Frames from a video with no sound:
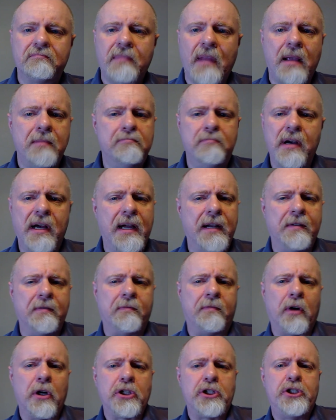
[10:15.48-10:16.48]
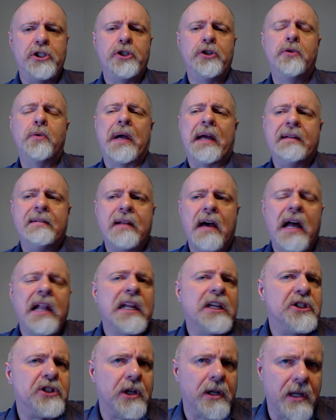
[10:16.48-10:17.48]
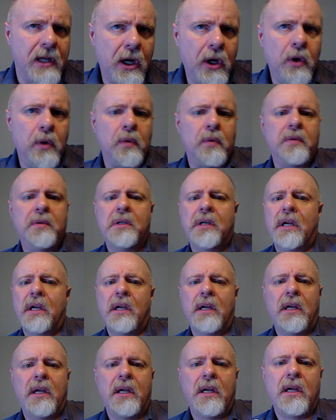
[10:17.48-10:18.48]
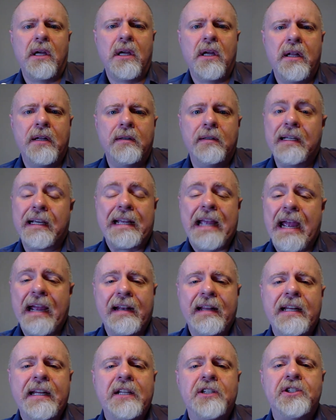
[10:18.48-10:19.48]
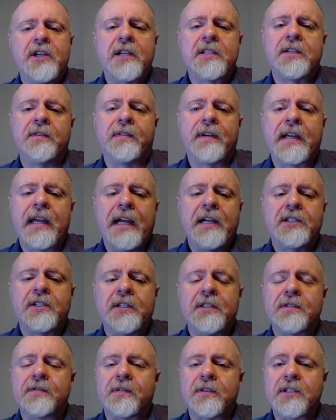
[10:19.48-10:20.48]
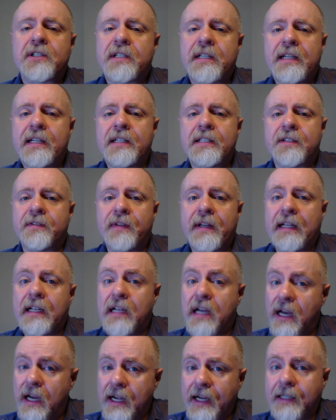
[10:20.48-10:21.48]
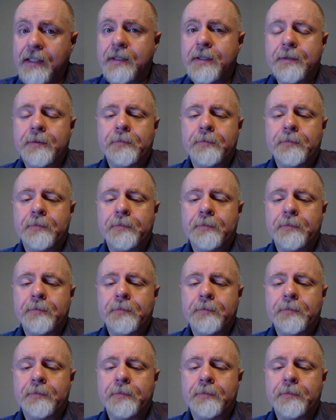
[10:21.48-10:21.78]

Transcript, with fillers: But virtue and knowledge alone negate any justifications for sins of any kind.